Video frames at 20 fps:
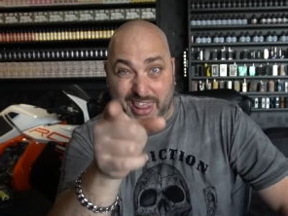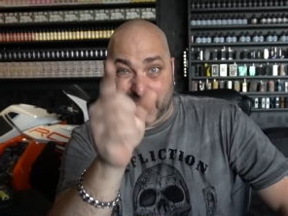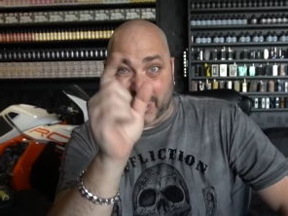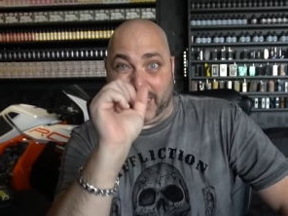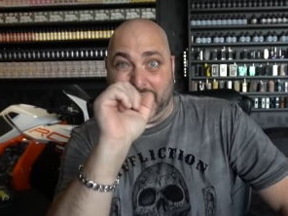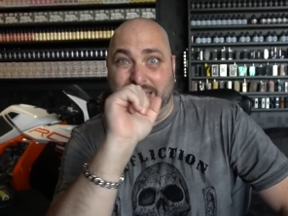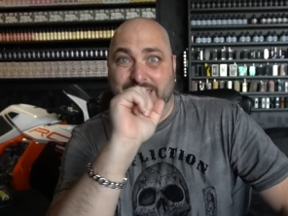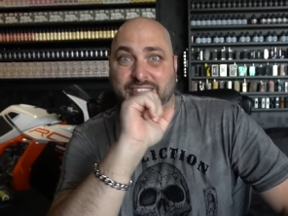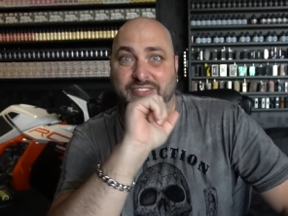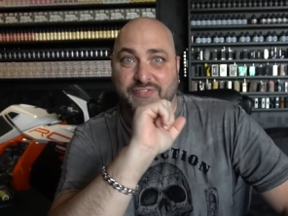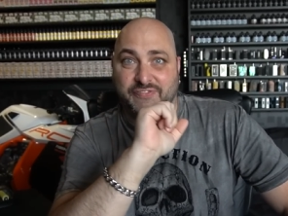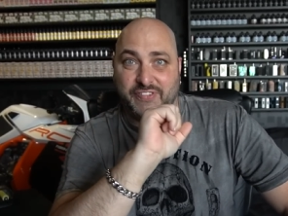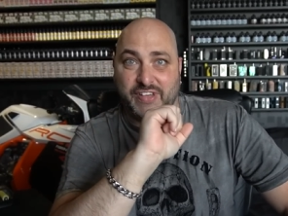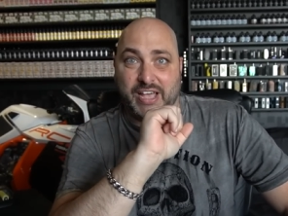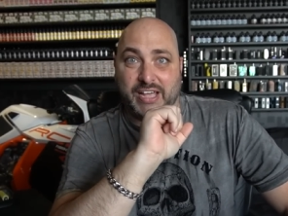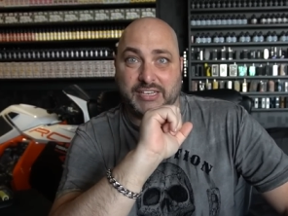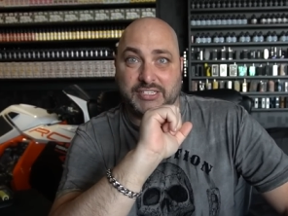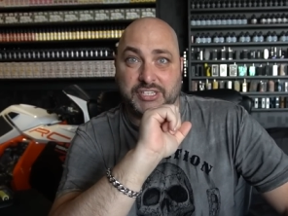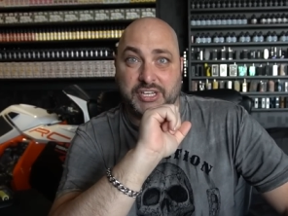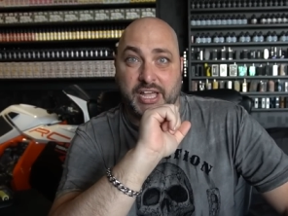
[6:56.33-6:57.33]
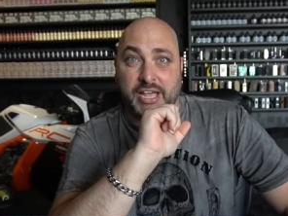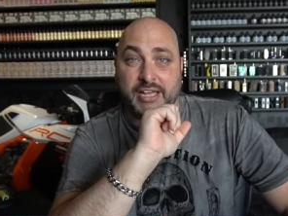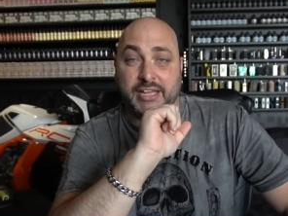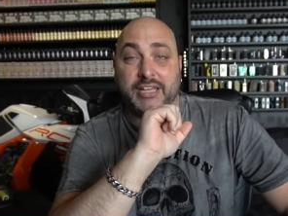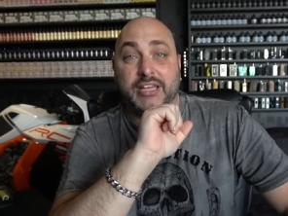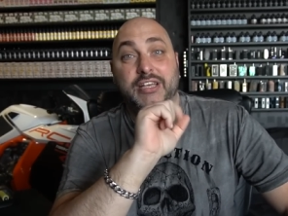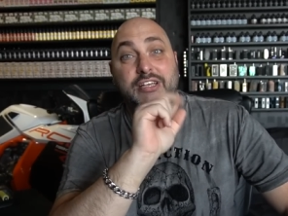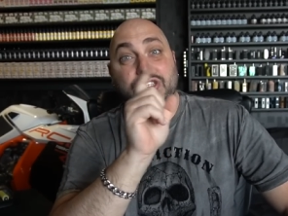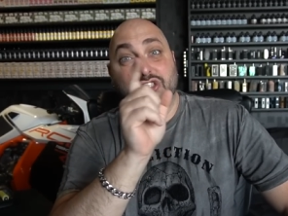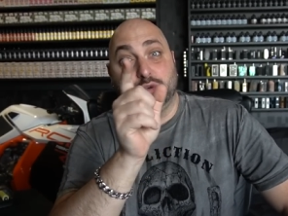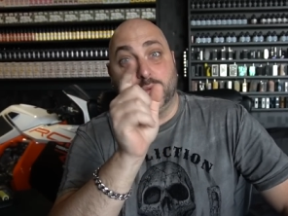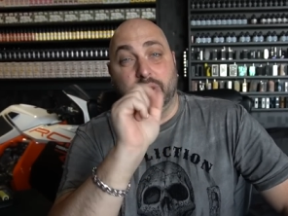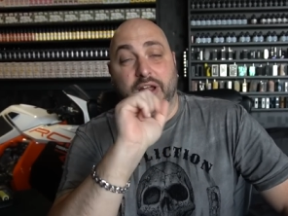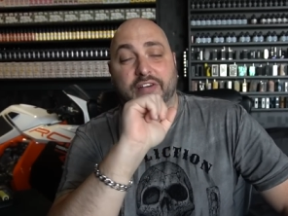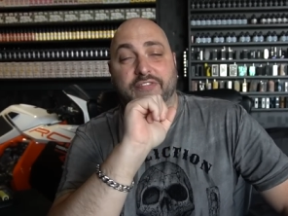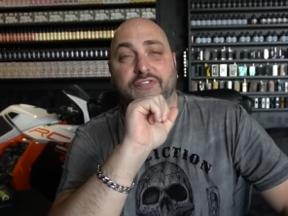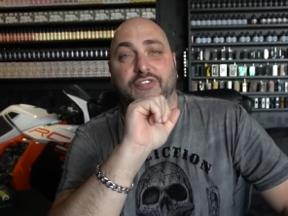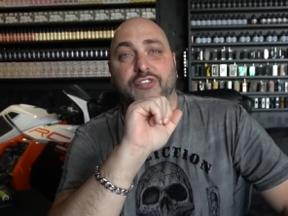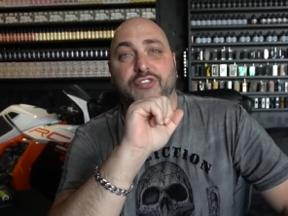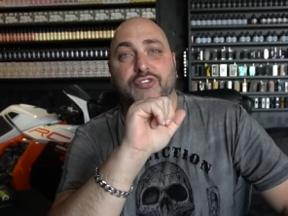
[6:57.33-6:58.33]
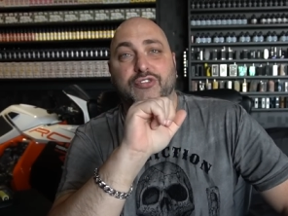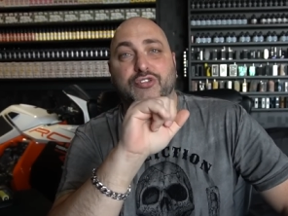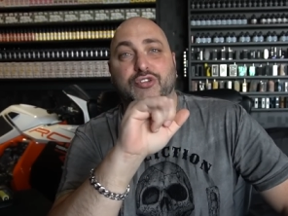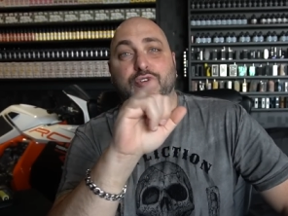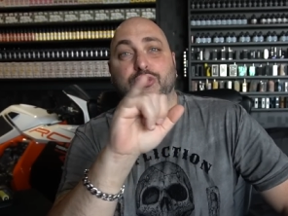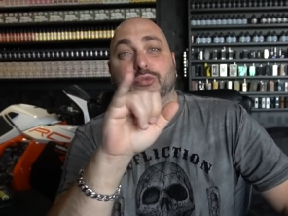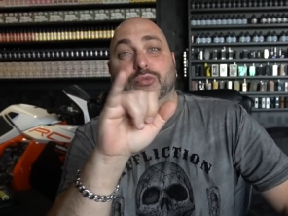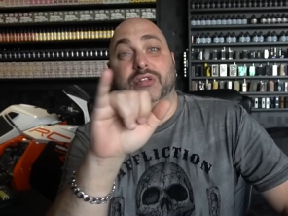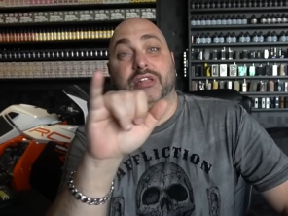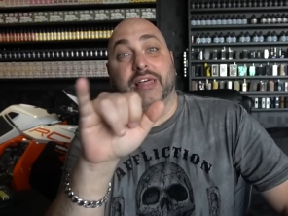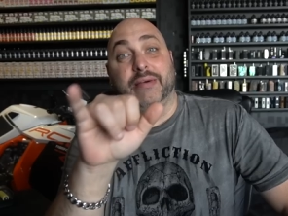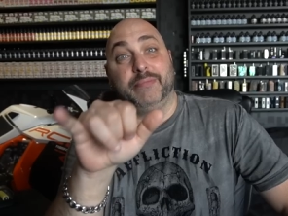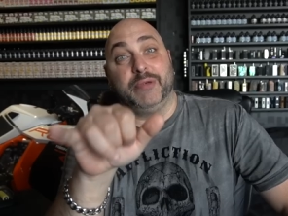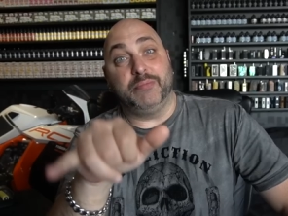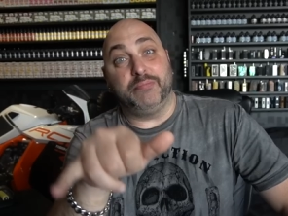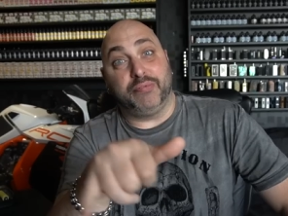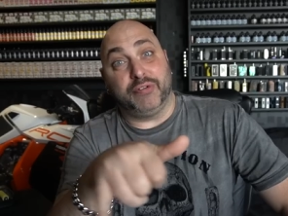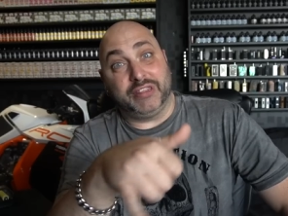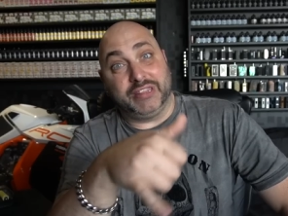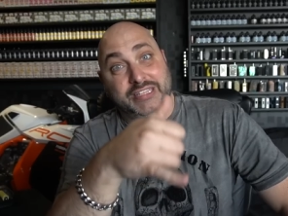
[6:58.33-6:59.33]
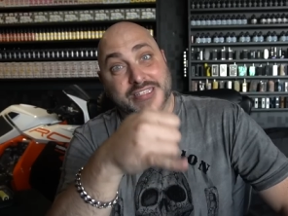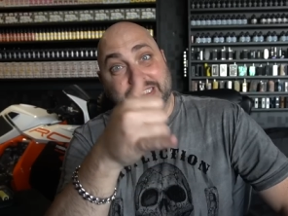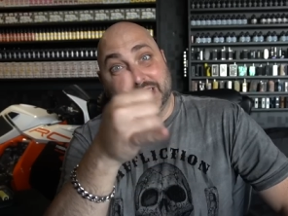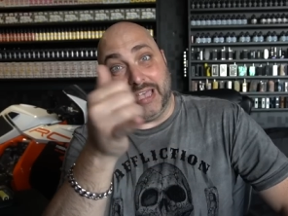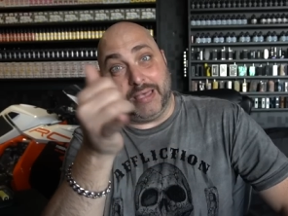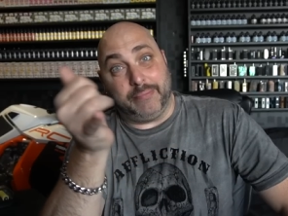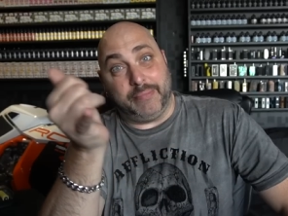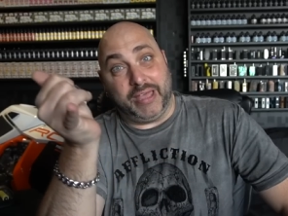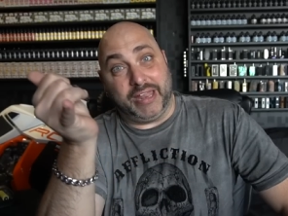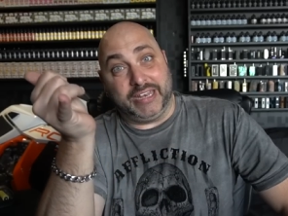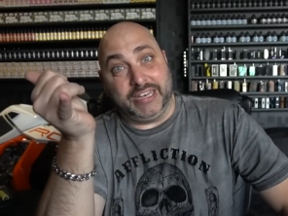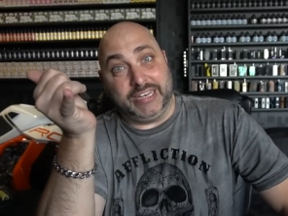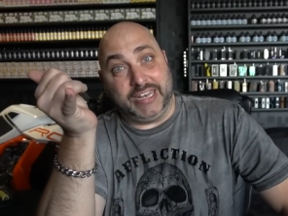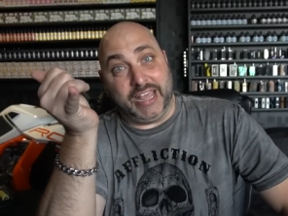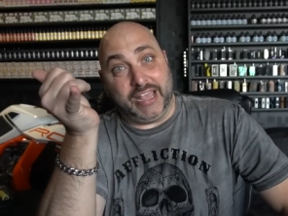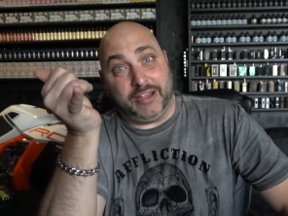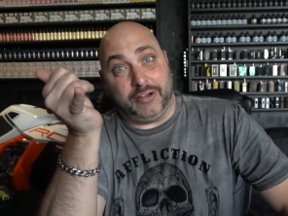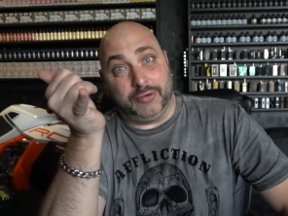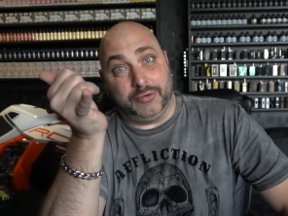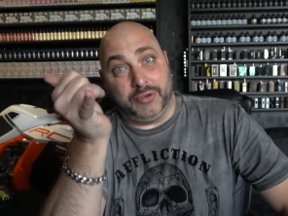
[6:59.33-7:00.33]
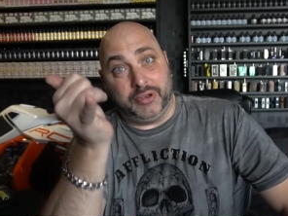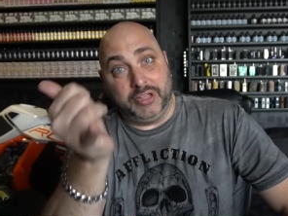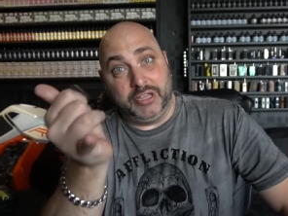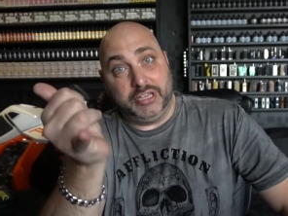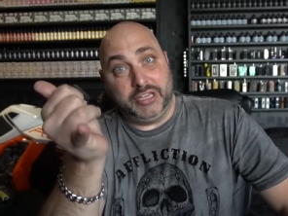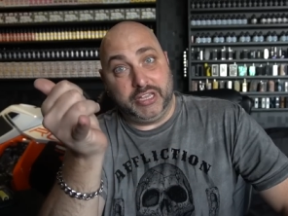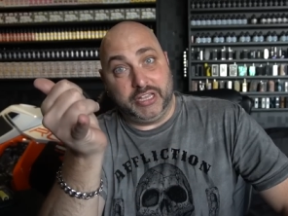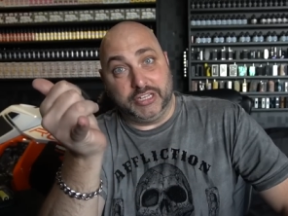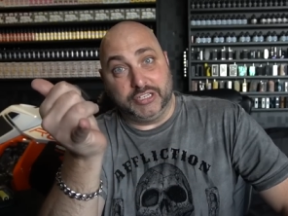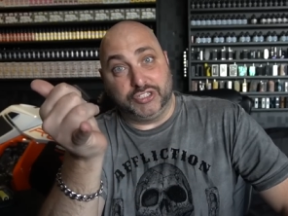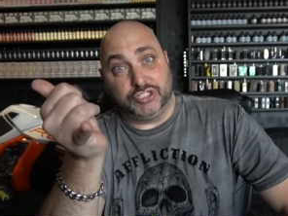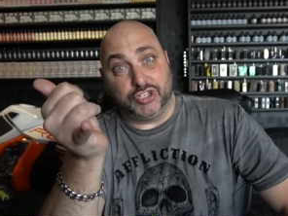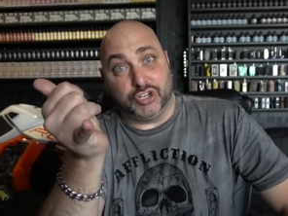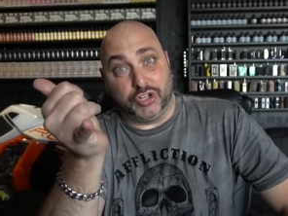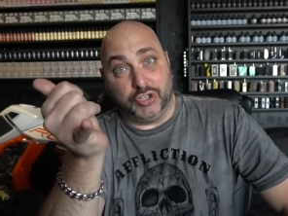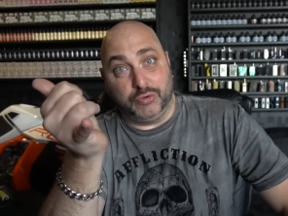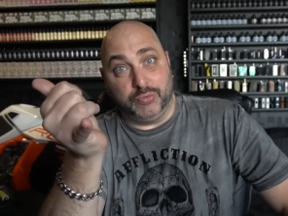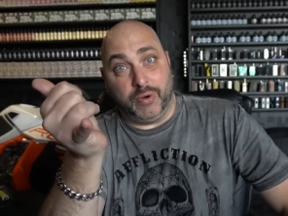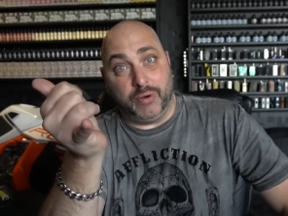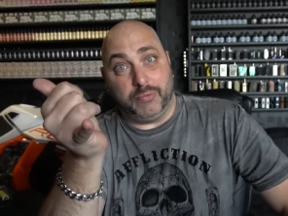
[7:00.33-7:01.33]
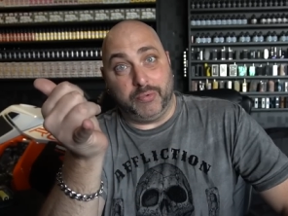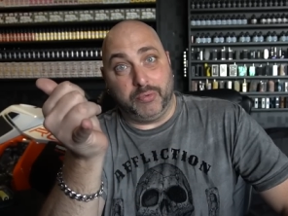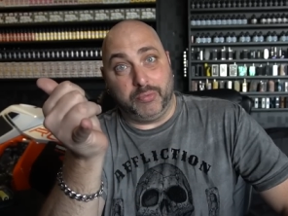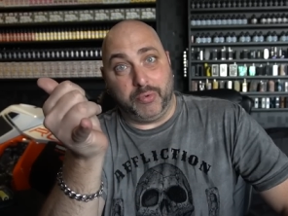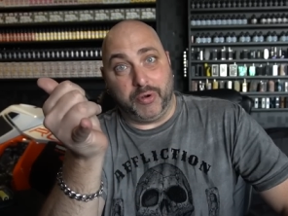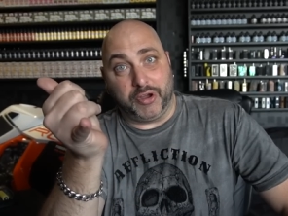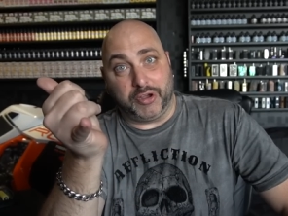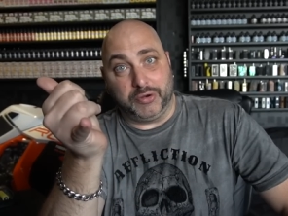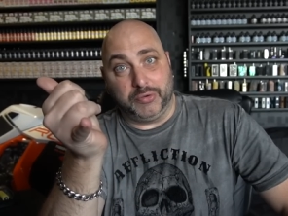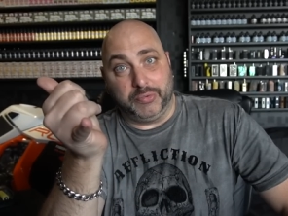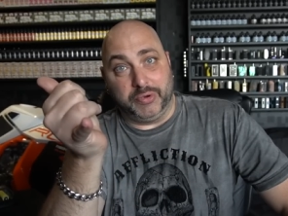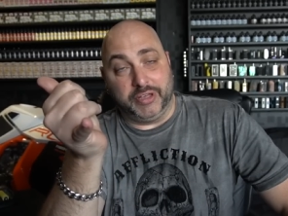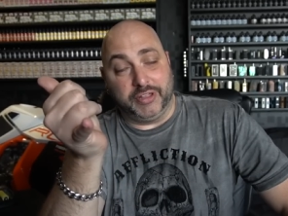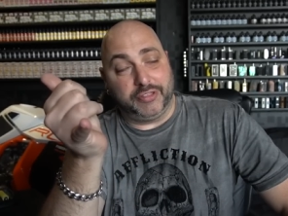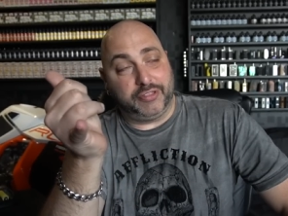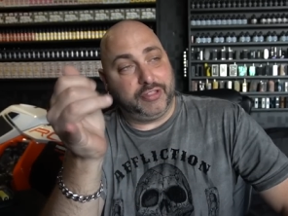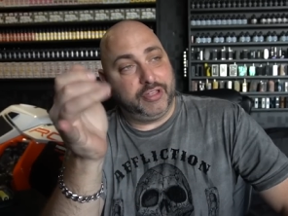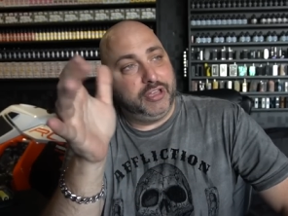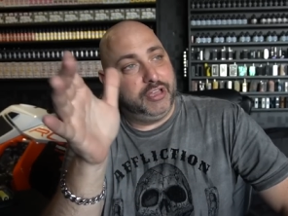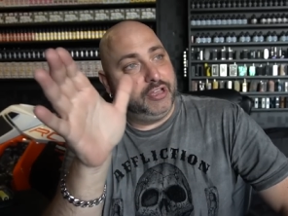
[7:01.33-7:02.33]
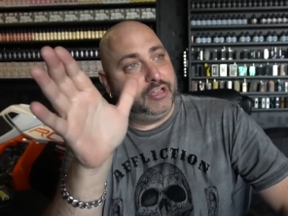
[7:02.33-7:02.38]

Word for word: That's a fact, Jack. So without further ado, let me bring this M-Atty down and show you what we're working with.